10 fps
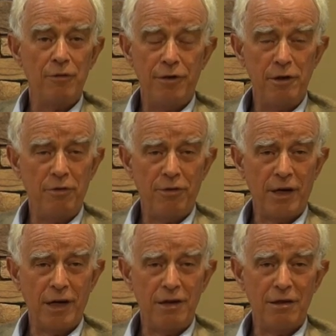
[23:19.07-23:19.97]

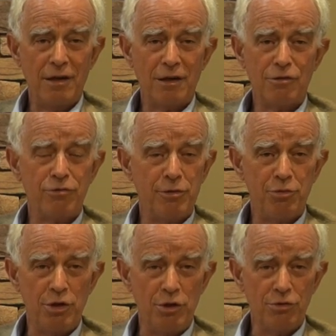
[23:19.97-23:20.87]
verify, you cannot
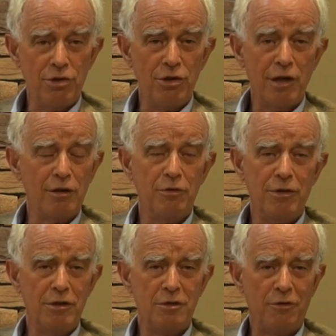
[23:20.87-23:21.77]
reproduce, you cannot
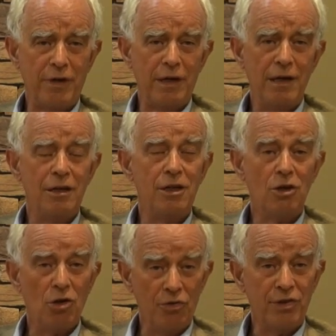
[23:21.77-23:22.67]
falsify the
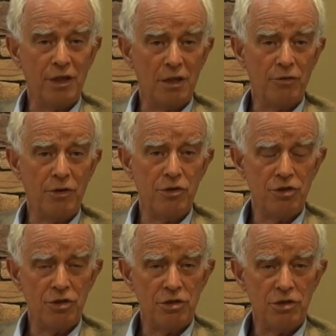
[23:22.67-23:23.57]
content of
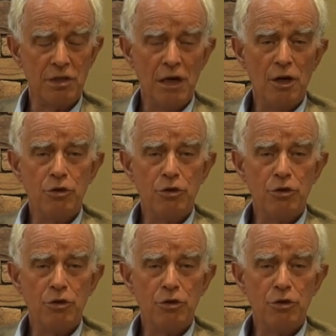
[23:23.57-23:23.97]
consciousness.